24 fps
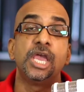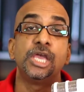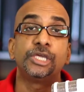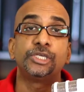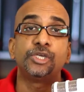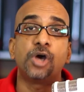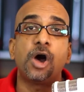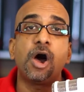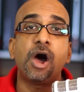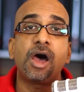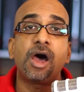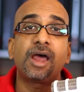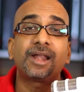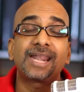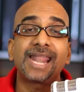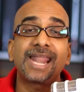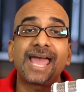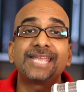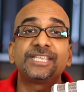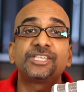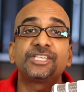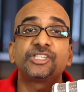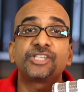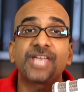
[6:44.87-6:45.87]
Your
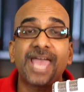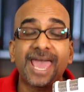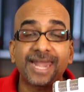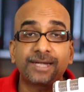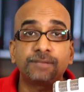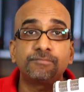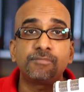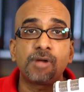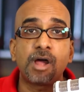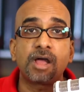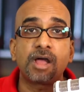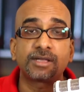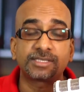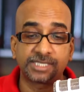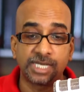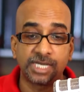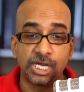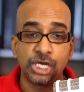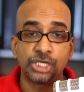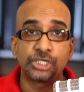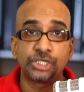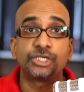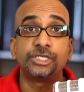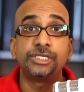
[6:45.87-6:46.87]
online chatterbox
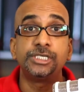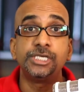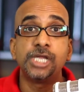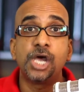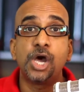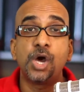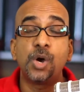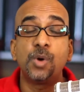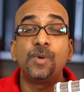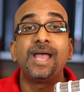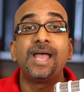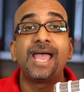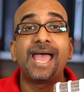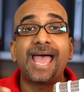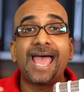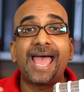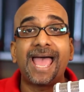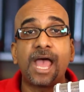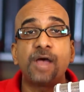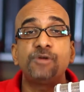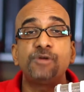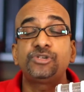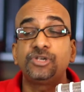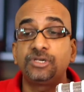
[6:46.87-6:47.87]
should know
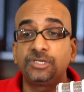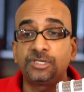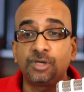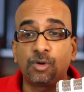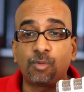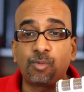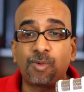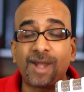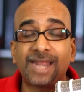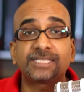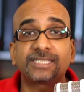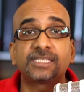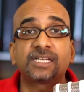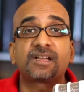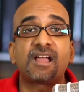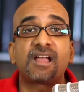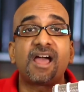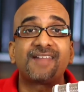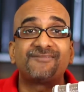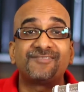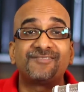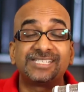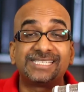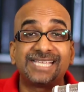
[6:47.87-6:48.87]
how to direct the
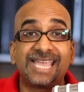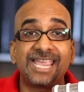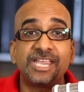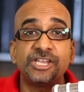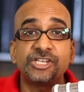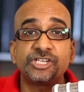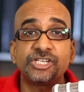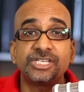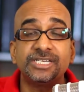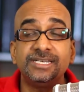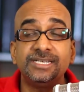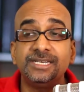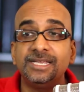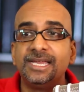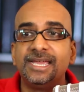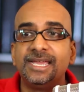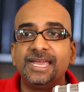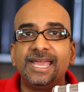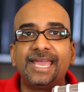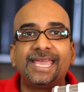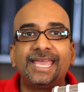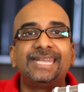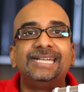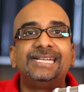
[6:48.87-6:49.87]
conversation
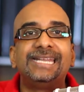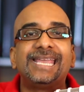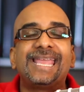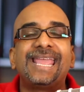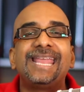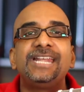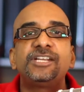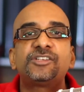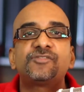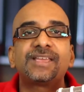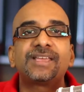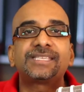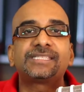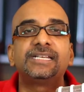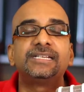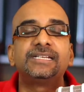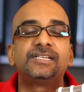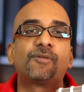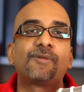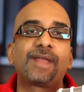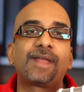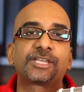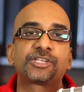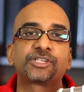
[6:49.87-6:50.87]
in an interesting
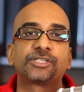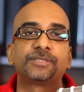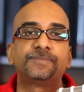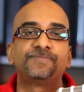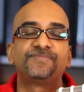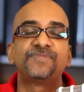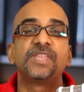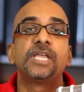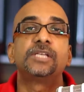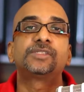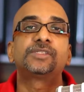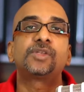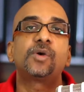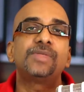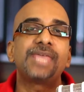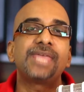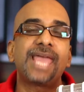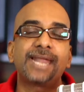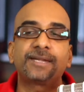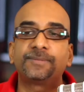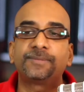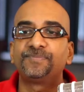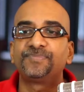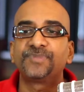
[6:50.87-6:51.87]
direction so
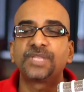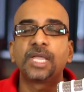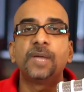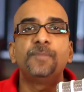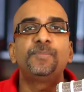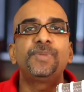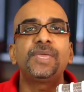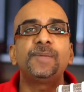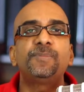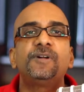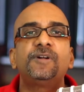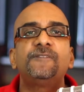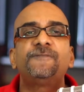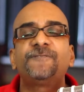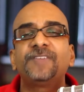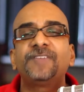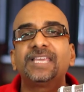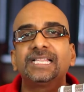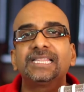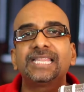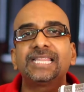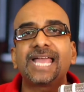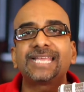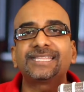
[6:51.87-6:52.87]
that people
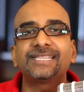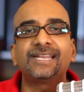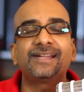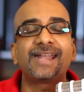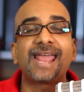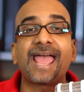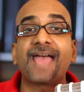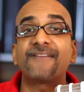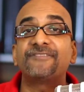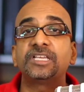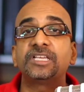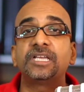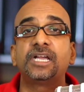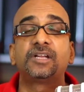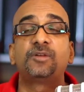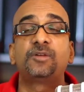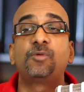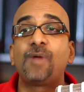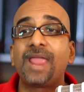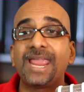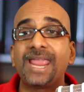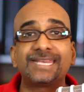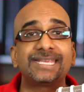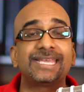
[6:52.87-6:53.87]
feel like they're having a
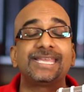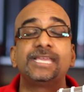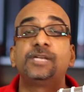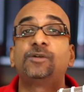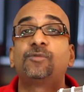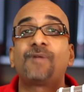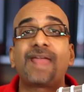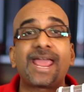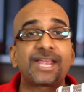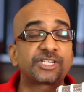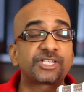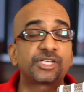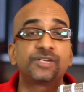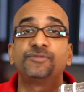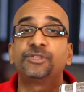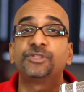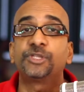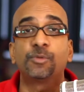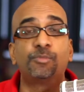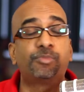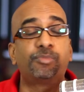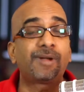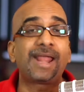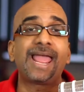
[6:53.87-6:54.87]
great interaction with
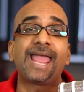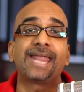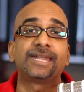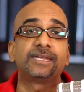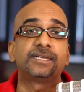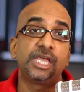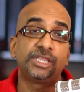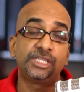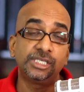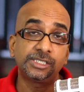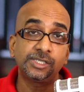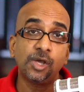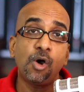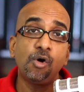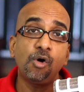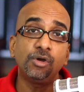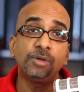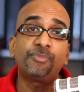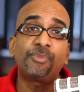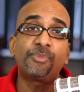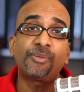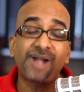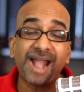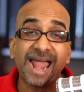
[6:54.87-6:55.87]
your brand. This
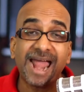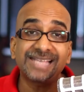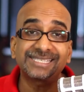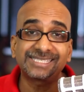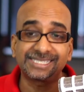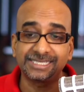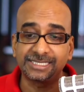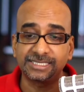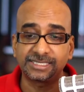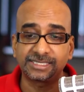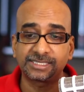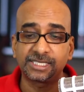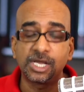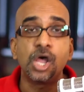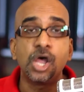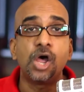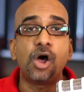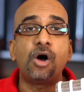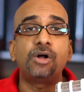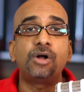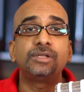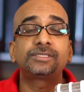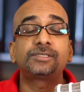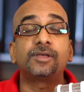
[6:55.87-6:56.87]
whole process
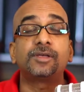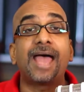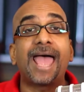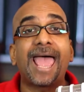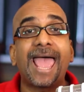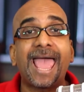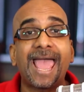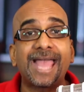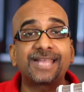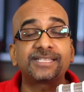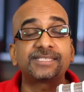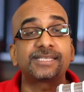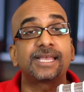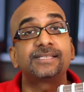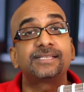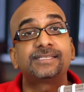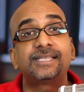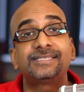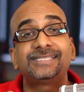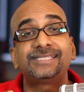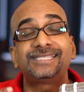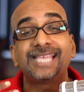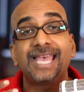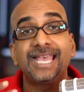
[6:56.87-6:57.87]
also acts as a
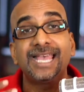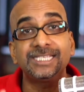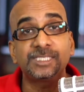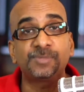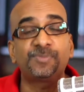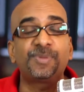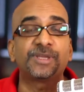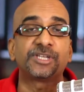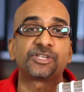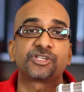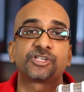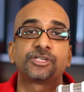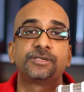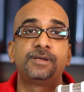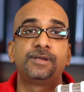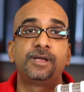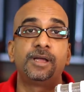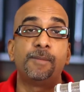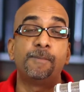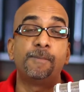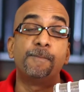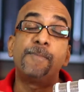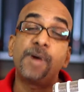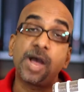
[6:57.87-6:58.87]
sales pitch,
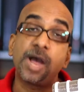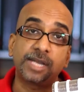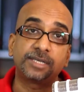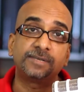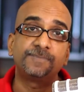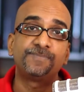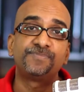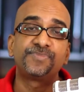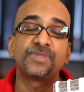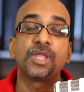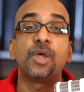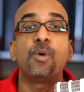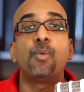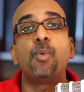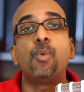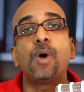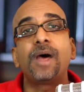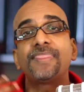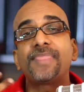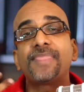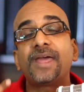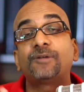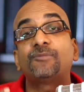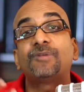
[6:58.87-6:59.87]
but
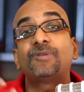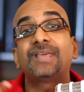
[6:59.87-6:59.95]
one that